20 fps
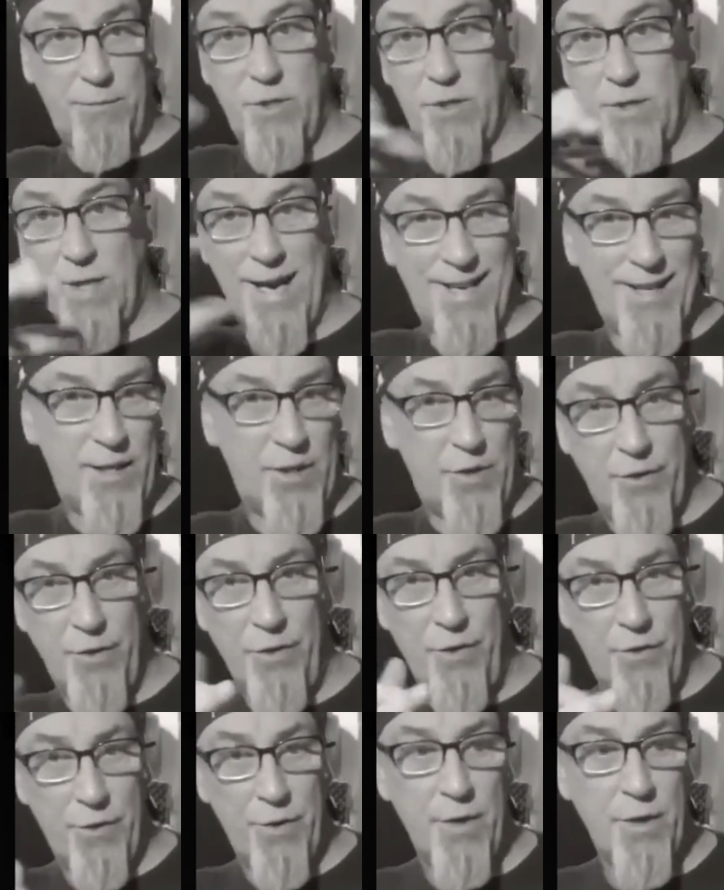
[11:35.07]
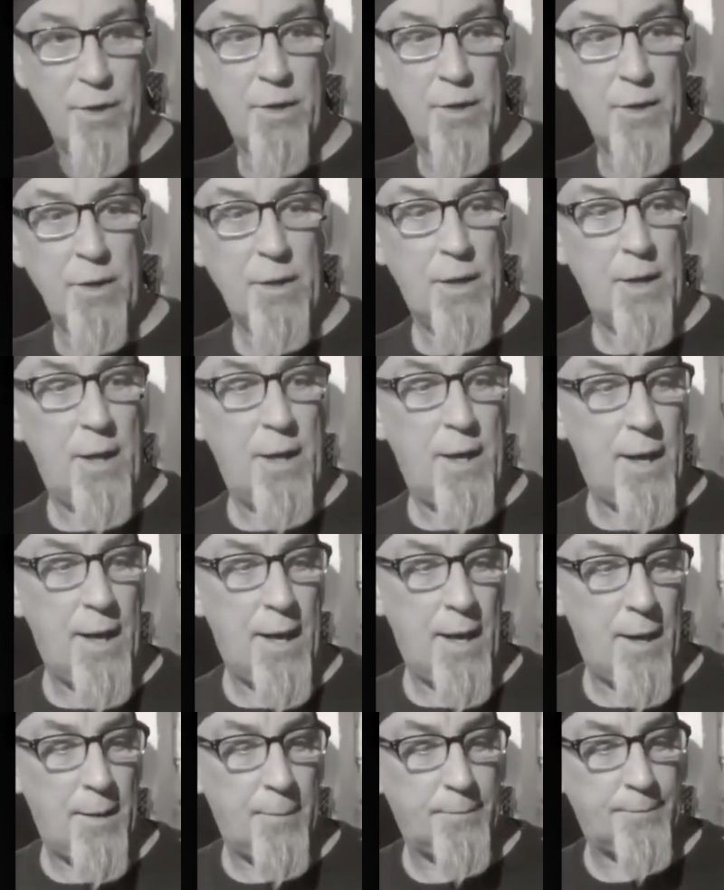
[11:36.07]
just added it on,
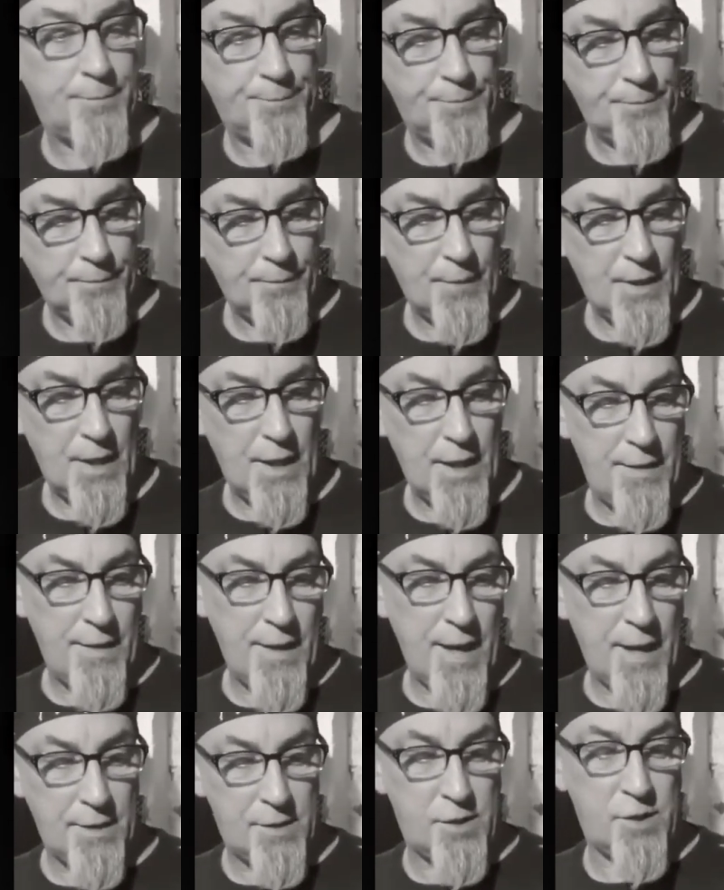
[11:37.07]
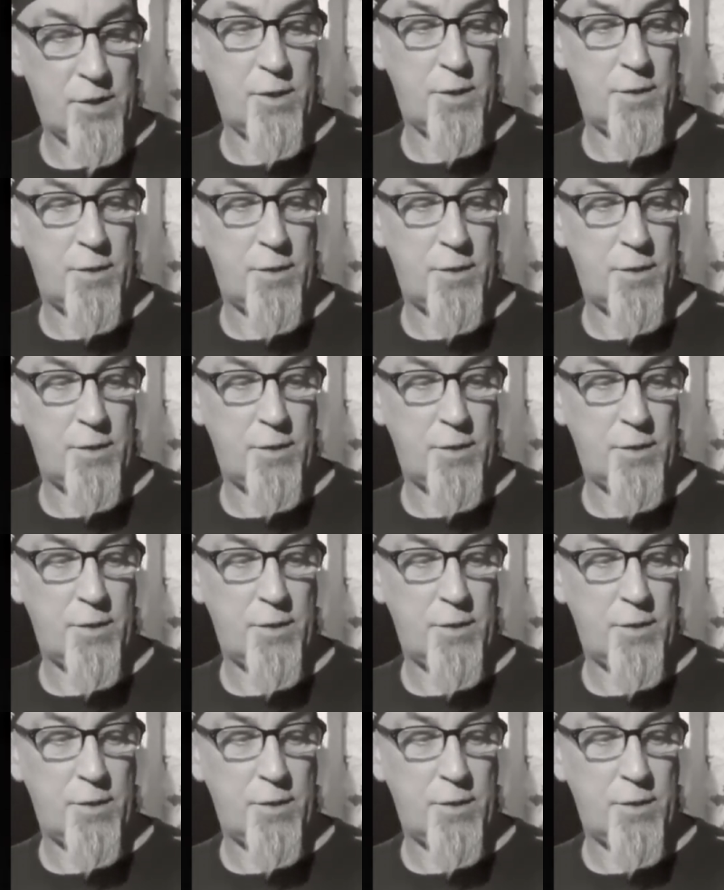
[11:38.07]
and that's,